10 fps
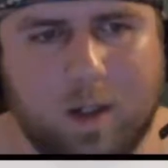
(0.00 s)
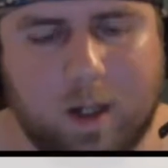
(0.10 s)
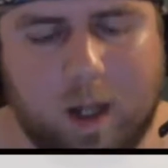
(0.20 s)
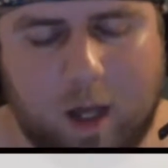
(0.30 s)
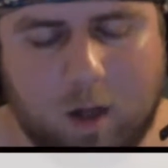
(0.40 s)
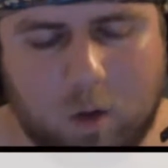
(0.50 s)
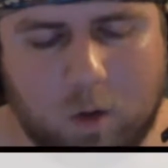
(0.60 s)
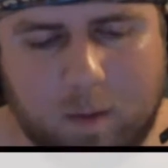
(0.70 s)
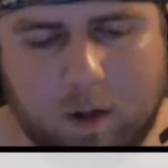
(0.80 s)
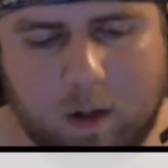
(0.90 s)
and
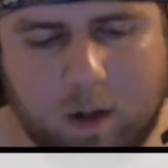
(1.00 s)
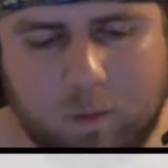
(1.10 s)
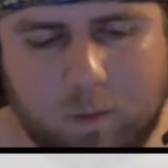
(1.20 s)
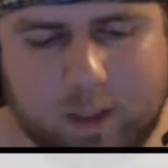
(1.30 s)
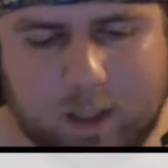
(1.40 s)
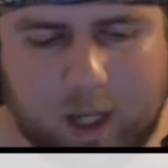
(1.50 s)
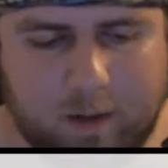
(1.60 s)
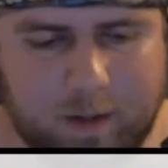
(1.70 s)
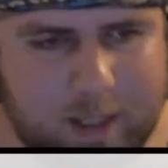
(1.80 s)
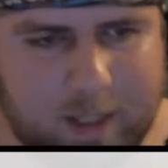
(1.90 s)
Courtney Merritt was kind of
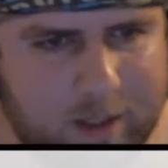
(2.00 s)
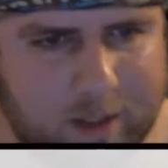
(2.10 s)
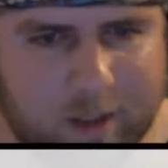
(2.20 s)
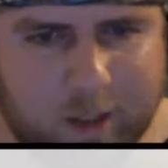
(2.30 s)
the season's